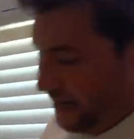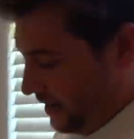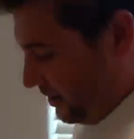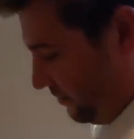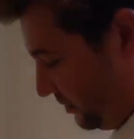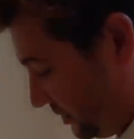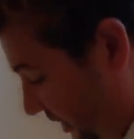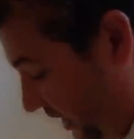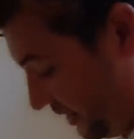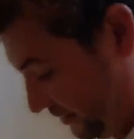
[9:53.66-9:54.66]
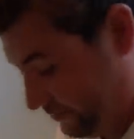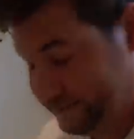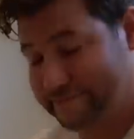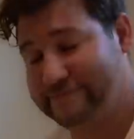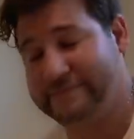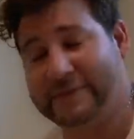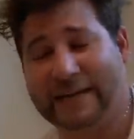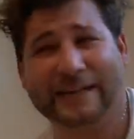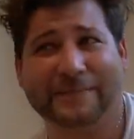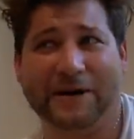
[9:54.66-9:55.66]
Aydah was like
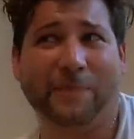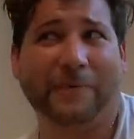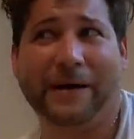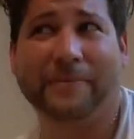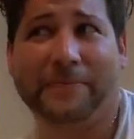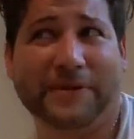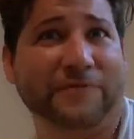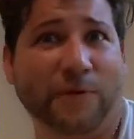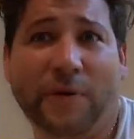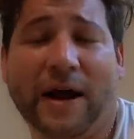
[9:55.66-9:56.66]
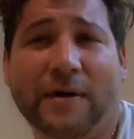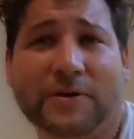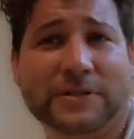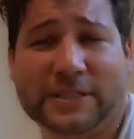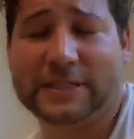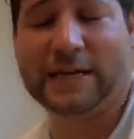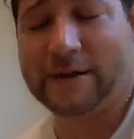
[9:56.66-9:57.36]
letting them out probably four hours, six